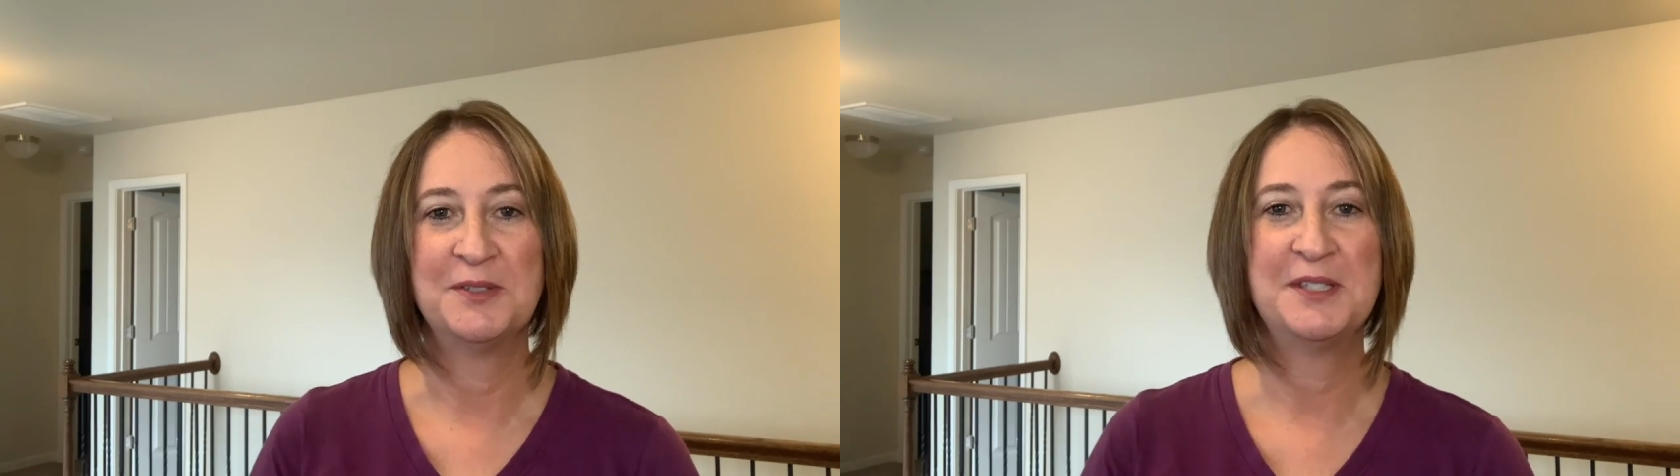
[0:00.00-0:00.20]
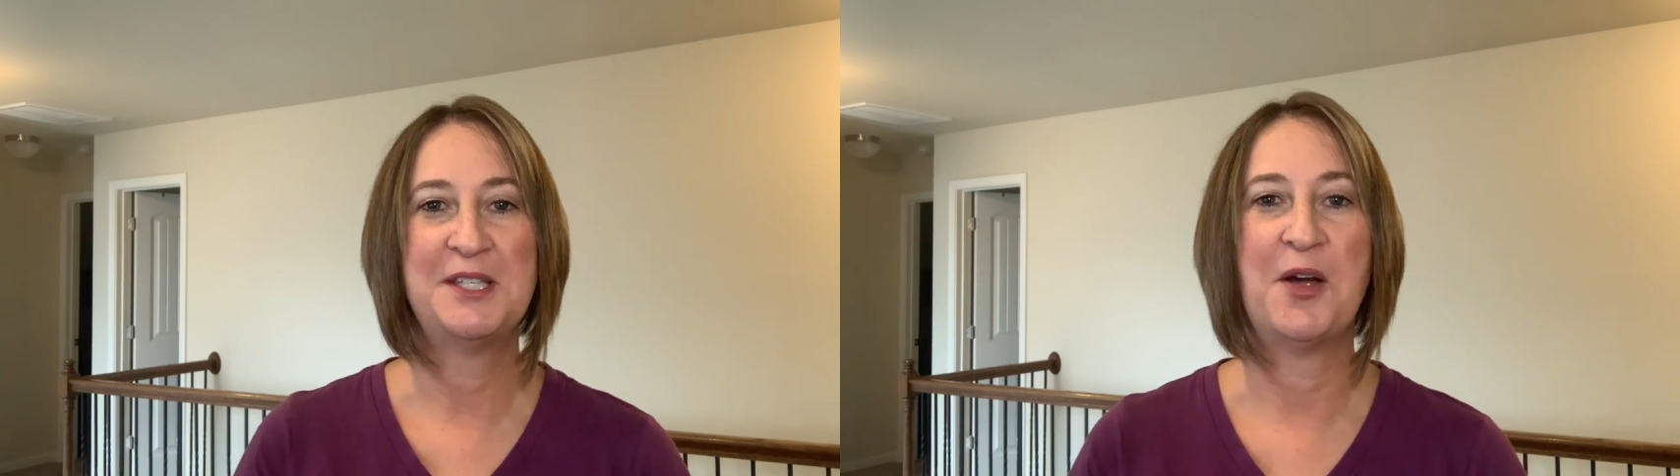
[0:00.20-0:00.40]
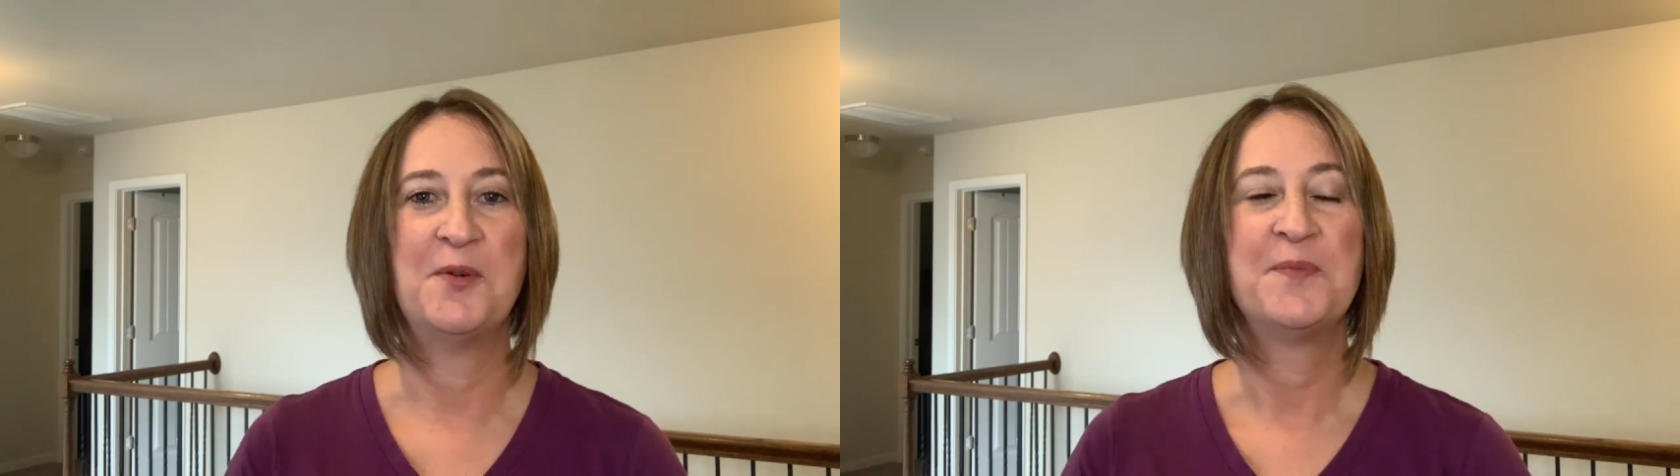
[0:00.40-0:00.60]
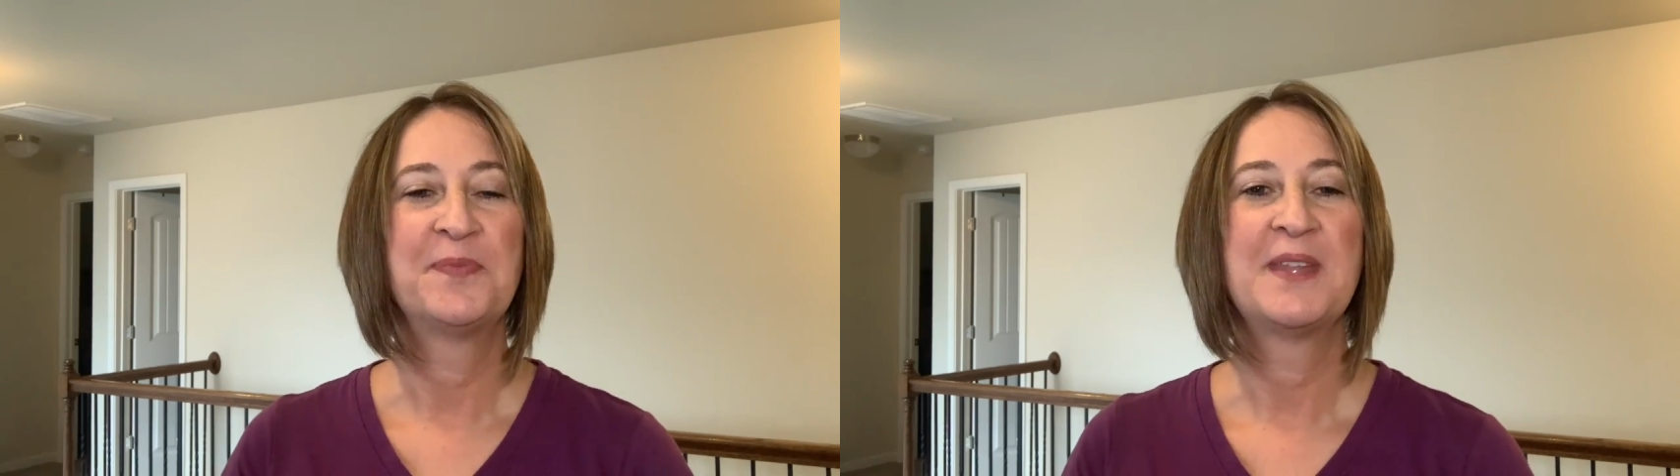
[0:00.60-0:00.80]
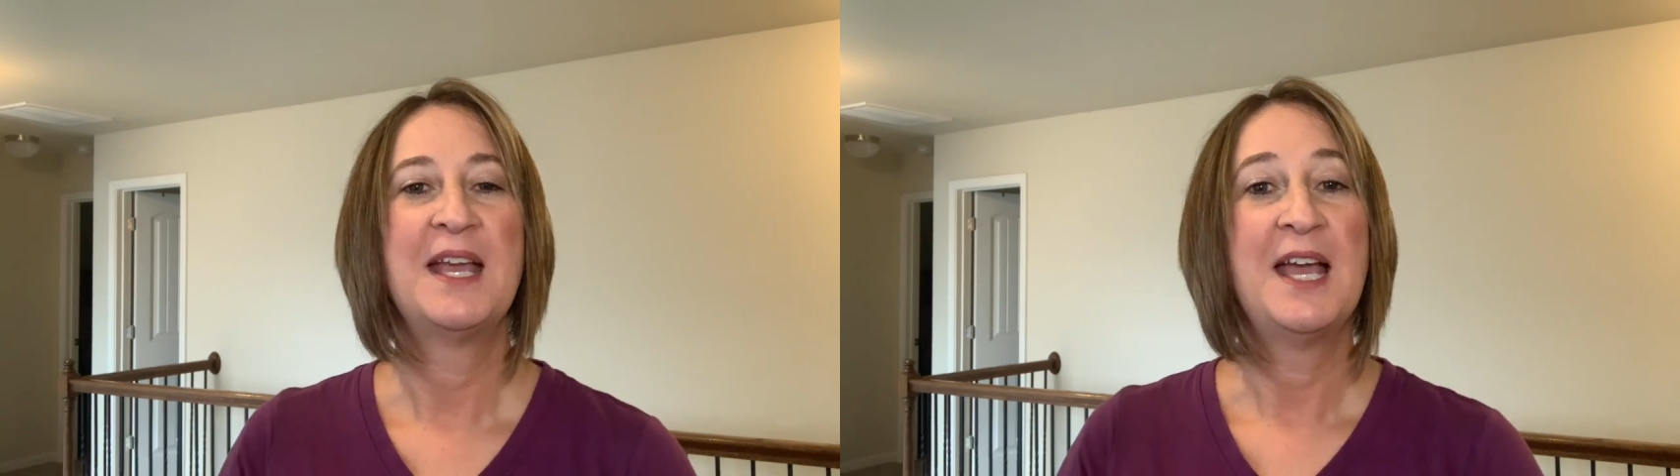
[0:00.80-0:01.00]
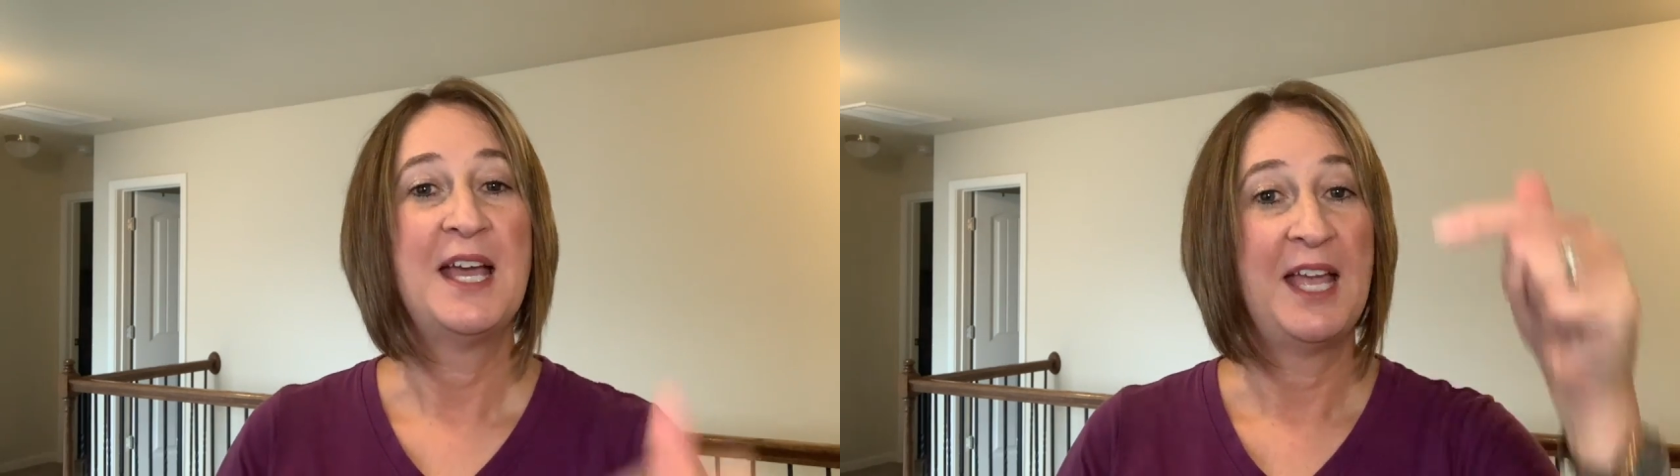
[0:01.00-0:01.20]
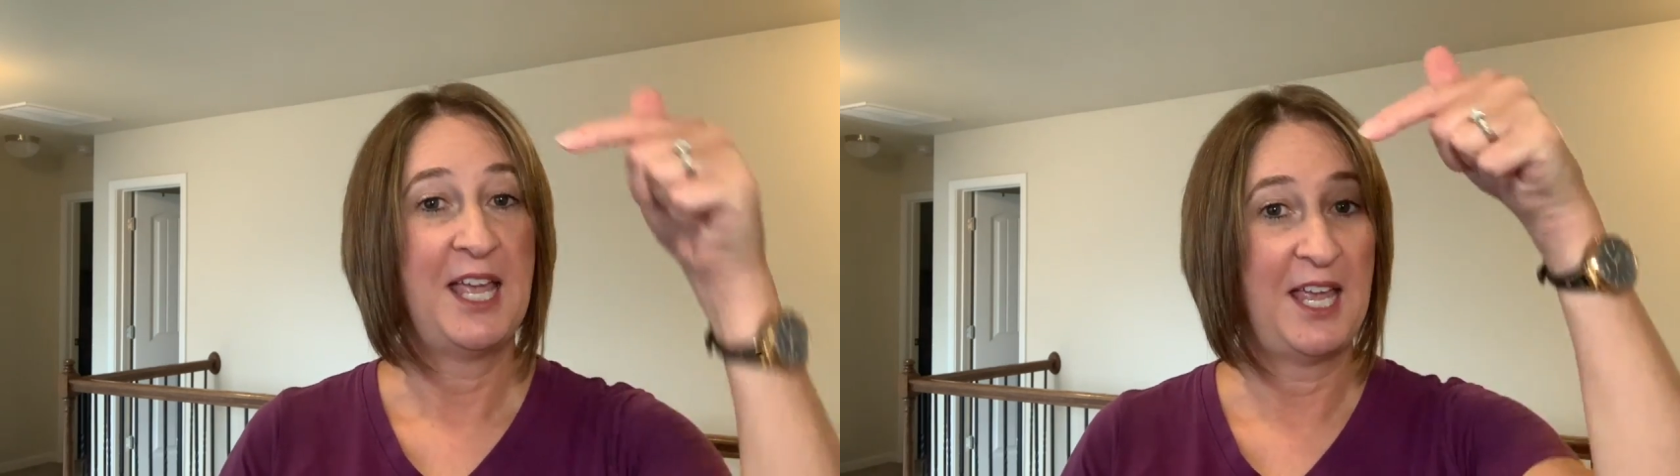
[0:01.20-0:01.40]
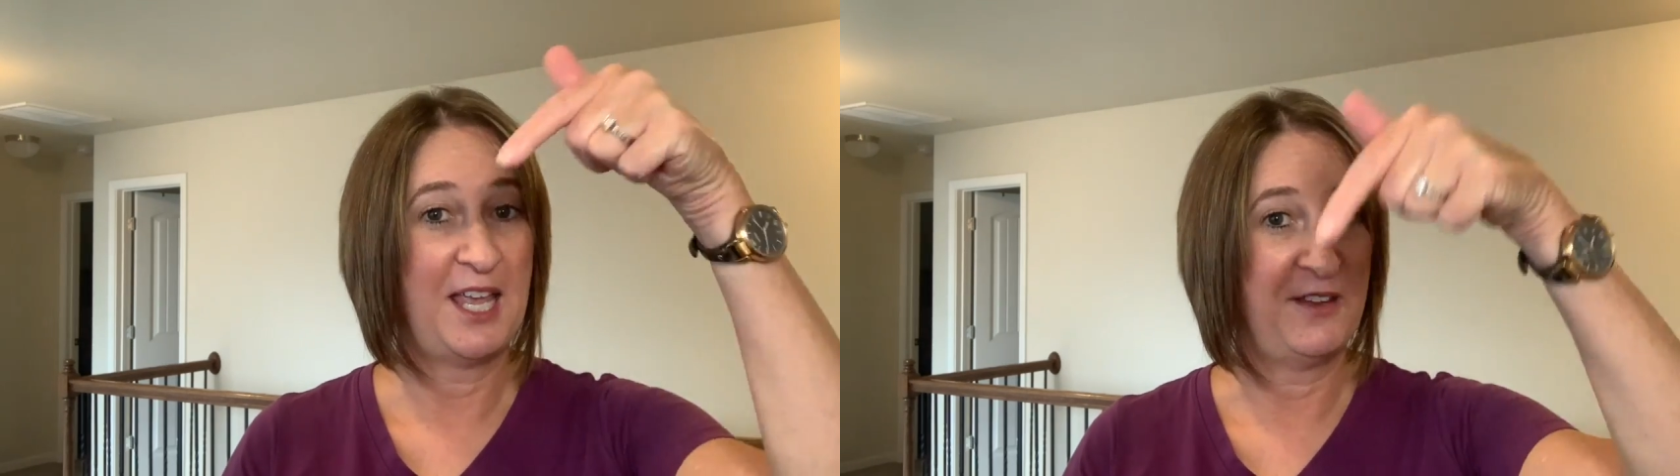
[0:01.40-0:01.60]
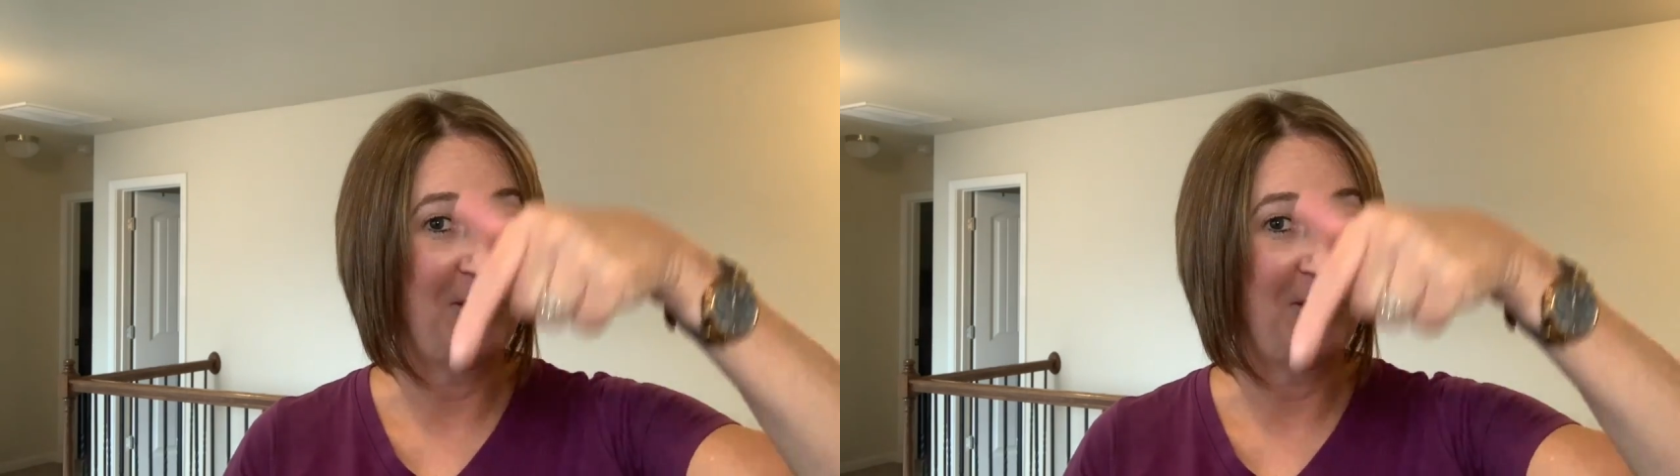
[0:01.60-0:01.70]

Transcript: So if you